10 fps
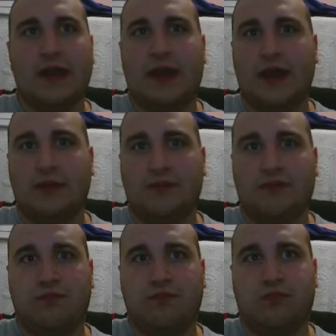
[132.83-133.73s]
I
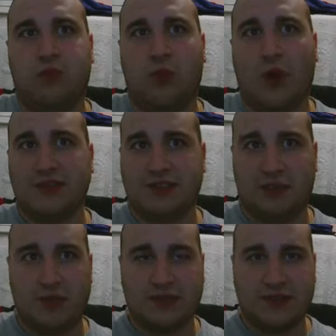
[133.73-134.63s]
was
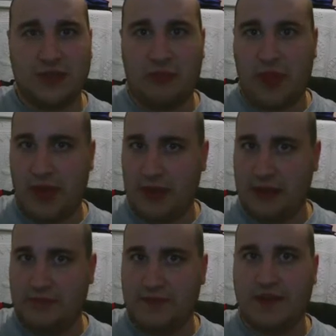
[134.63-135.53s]
supposed to get
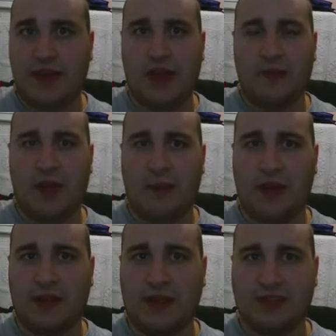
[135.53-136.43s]
paid today by
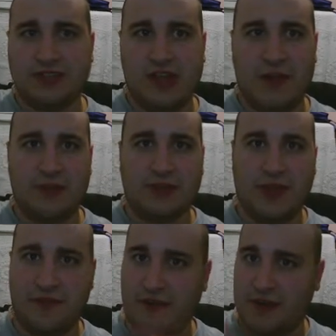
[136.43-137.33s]
my last job, but
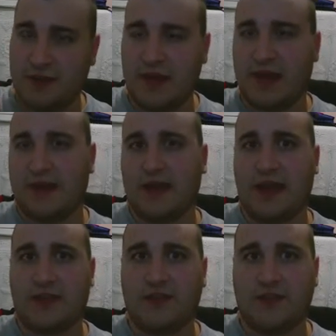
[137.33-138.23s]
they fucked me out of that.